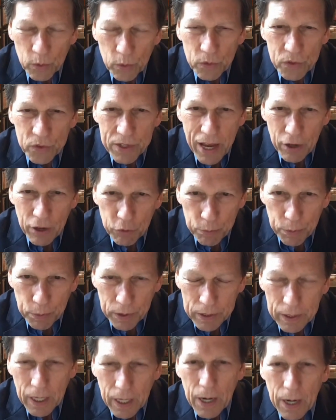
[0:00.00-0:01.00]
was
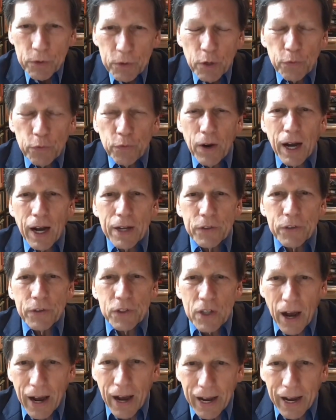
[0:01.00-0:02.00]
desperate to find
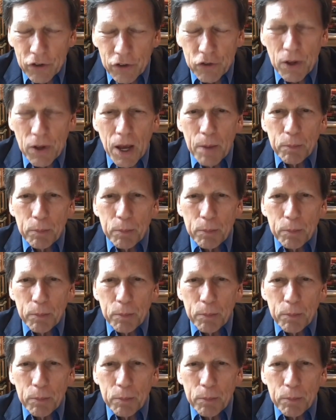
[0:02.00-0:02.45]
ties